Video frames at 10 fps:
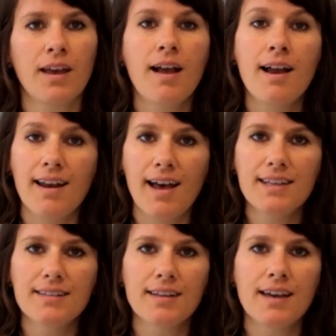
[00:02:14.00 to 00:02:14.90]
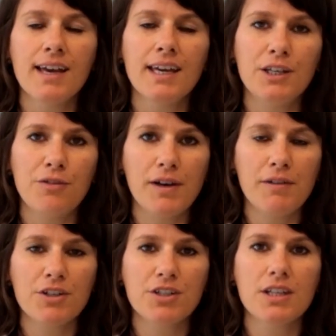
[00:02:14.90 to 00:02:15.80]
Last, it
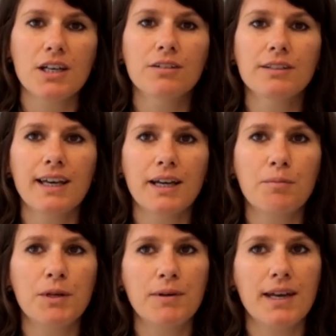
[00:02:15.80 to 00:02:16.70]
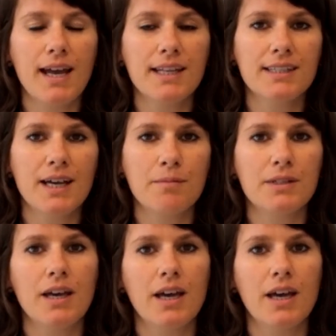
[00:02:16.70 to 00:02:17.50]
favors the contact between enzymes